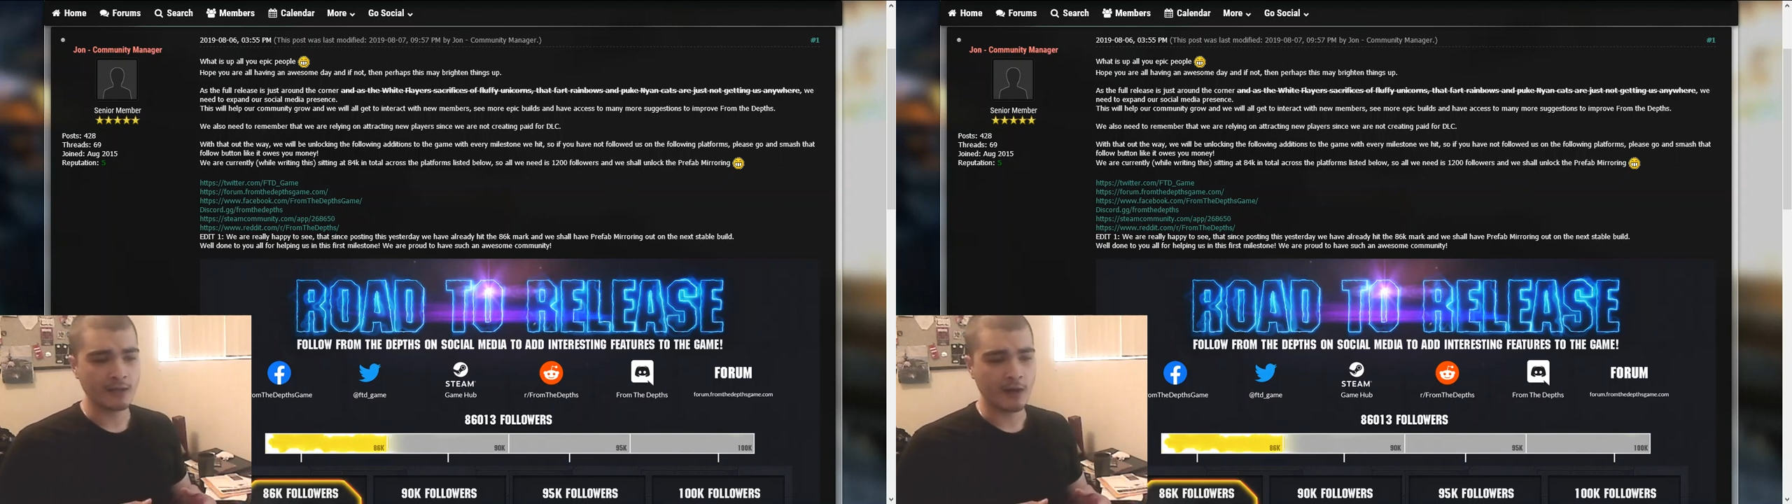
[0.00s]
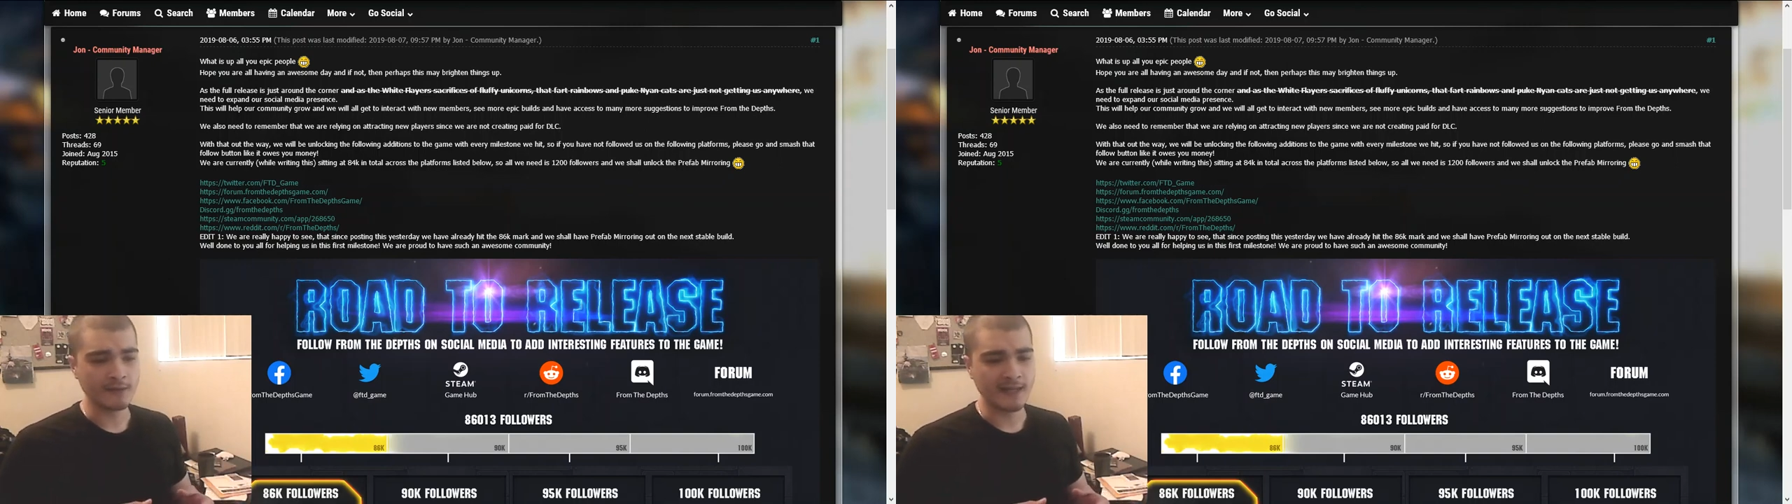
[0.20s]

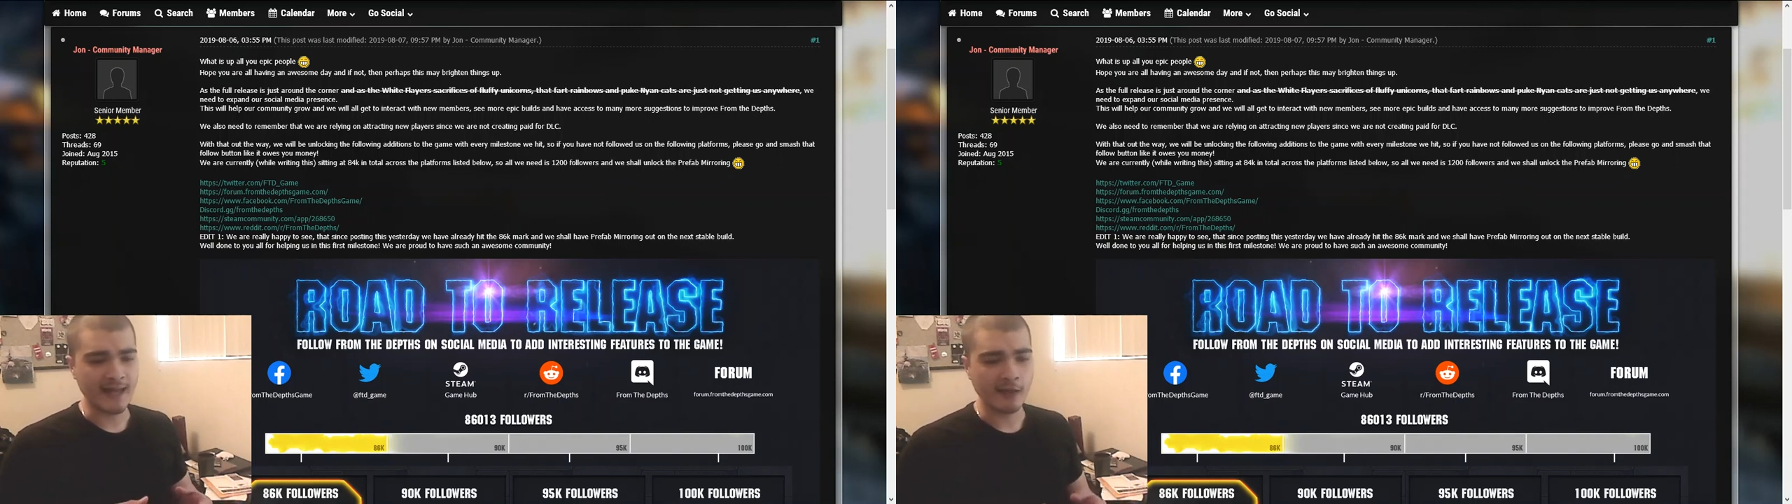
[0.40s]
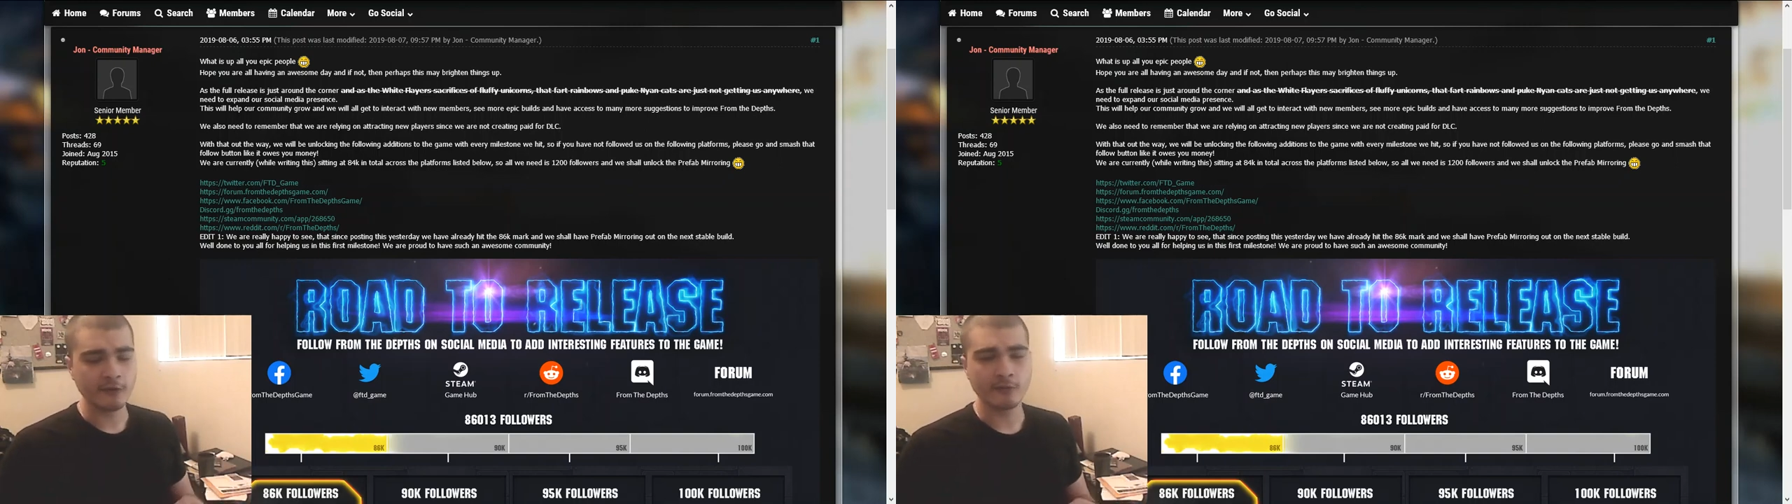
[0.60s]
online
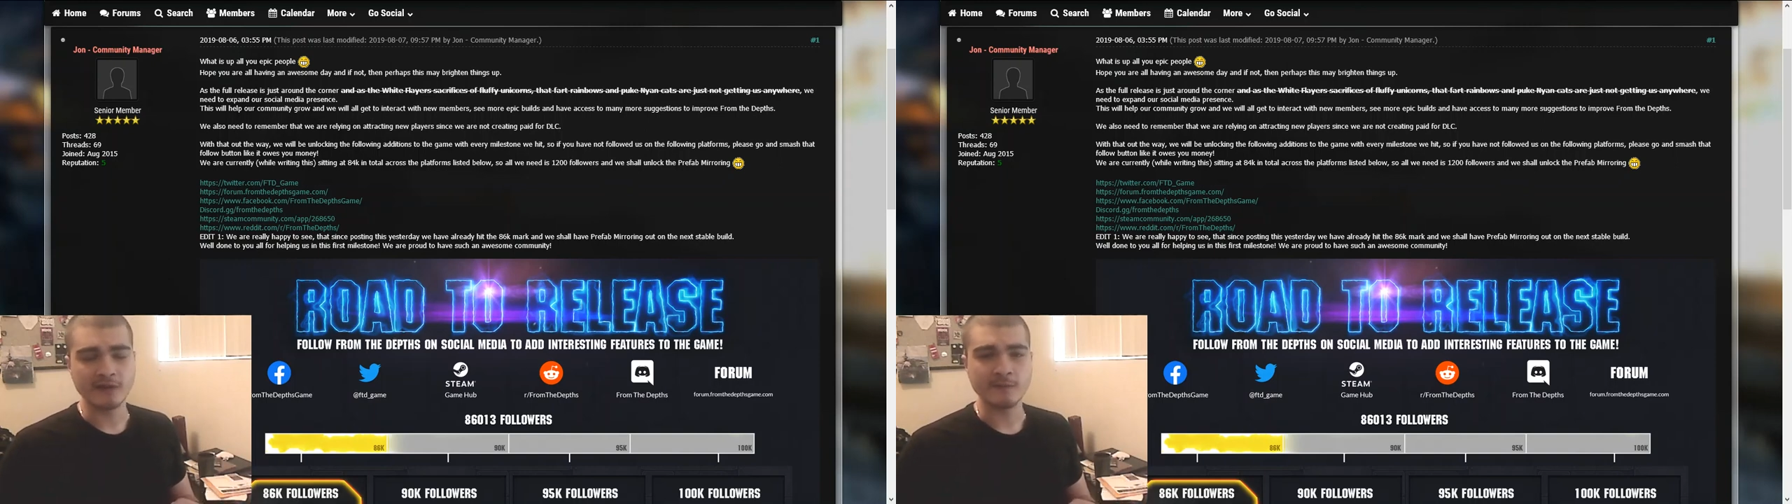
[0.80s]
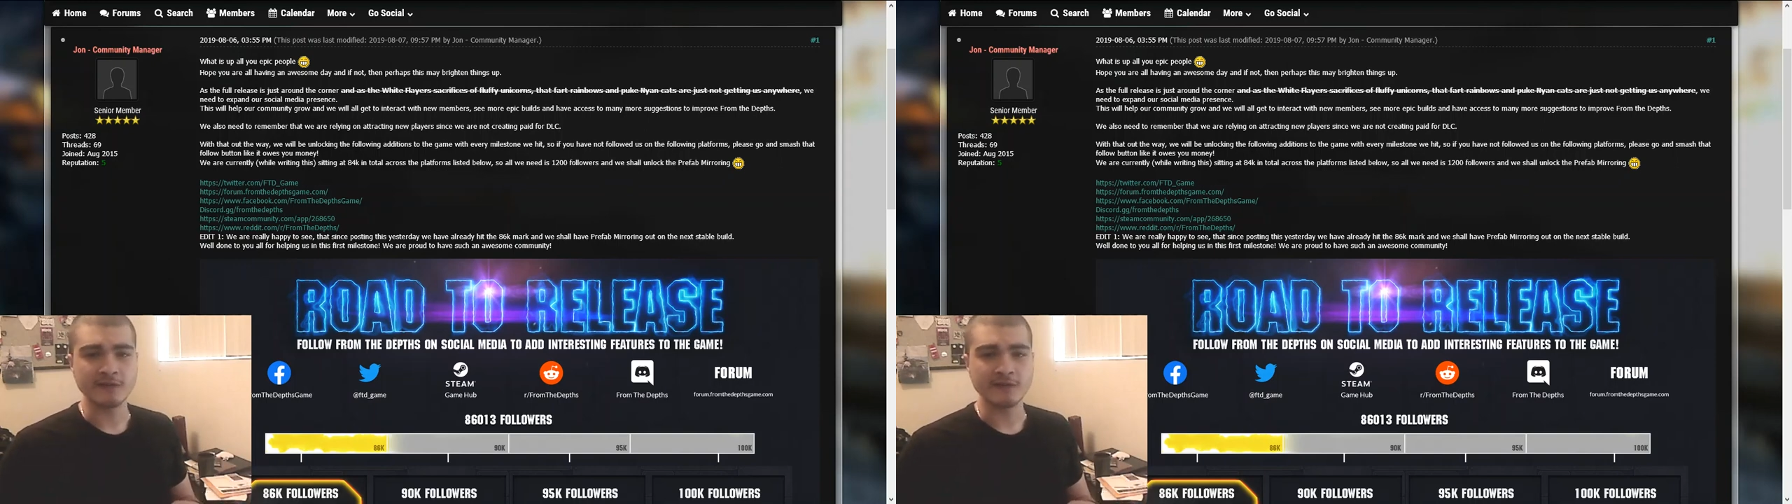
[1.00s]
algorithm